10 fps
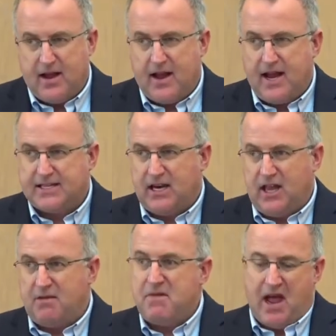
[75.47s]
as an
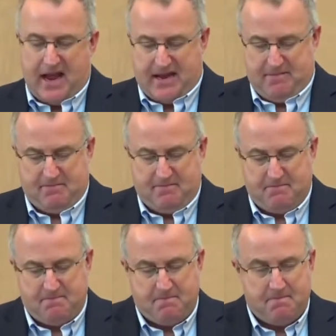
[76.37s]
alumni,
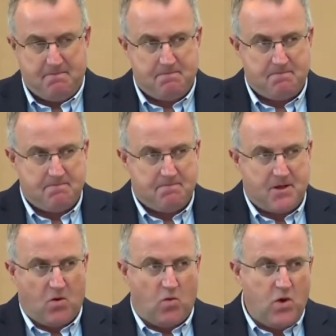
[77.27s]

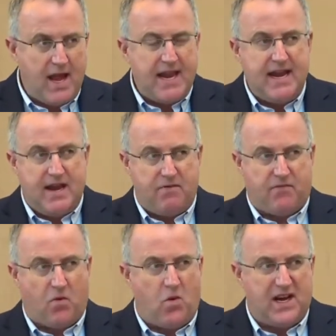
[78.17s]
ready
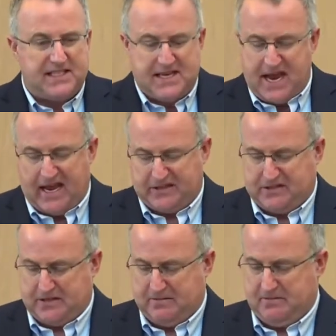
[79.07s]
for what is next.